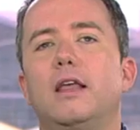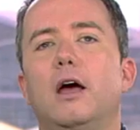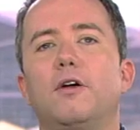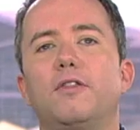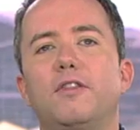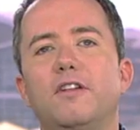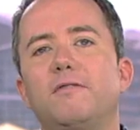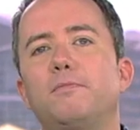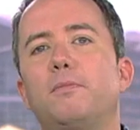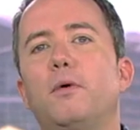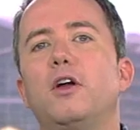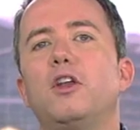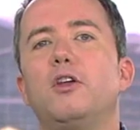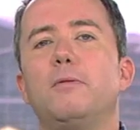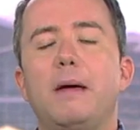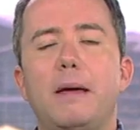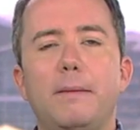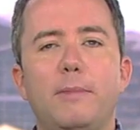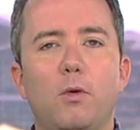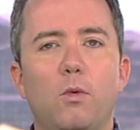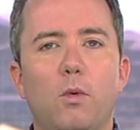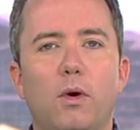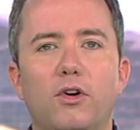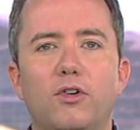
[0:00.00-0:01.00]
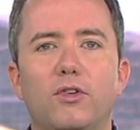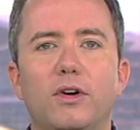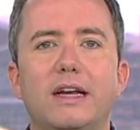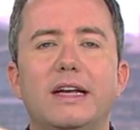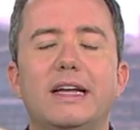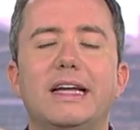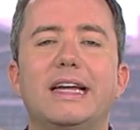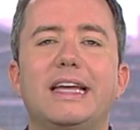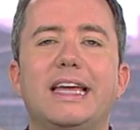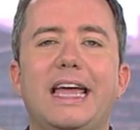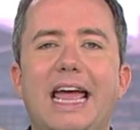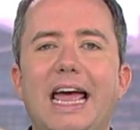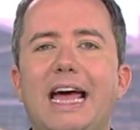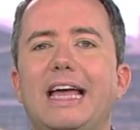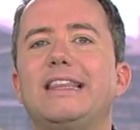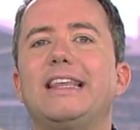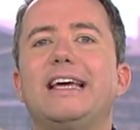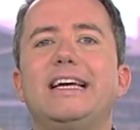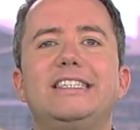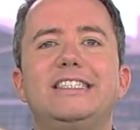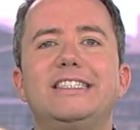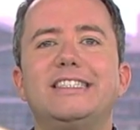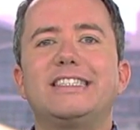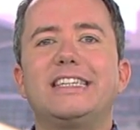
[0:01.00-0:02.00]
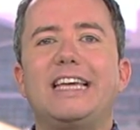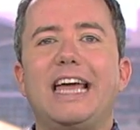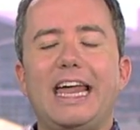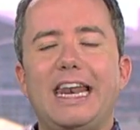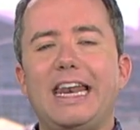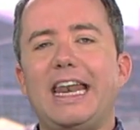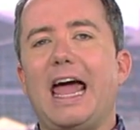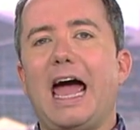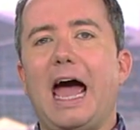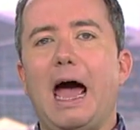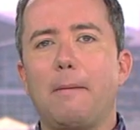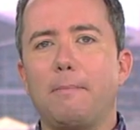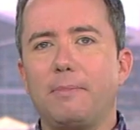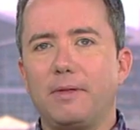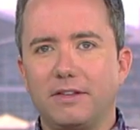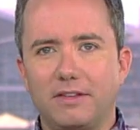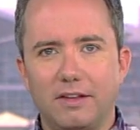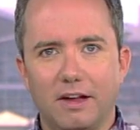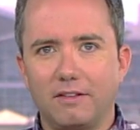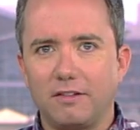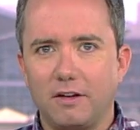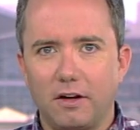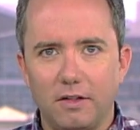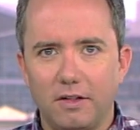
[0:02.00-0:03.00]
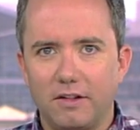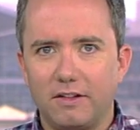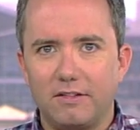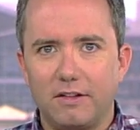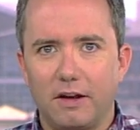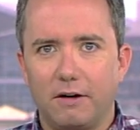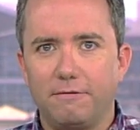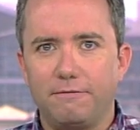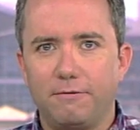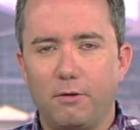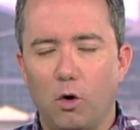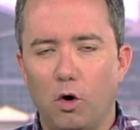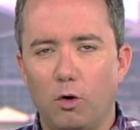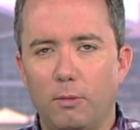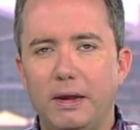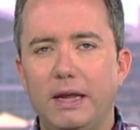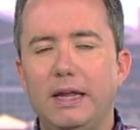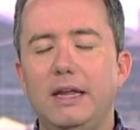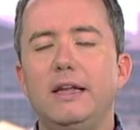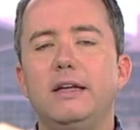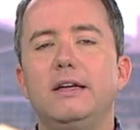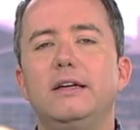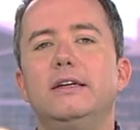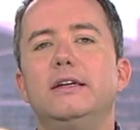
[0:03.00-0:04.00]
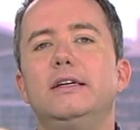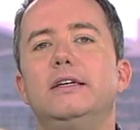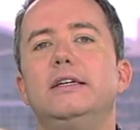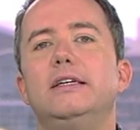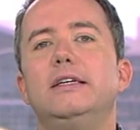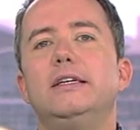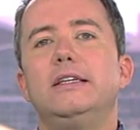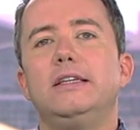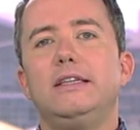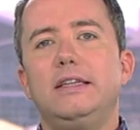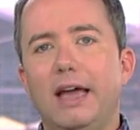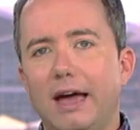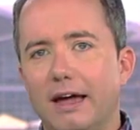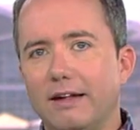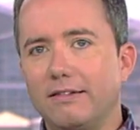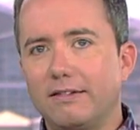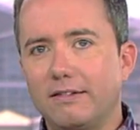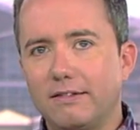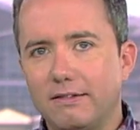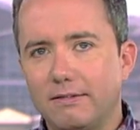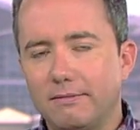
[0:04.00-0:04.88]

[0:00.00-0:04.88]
at this point, you may be wondering, can't I just get an app that does all this stuff for me? Yes,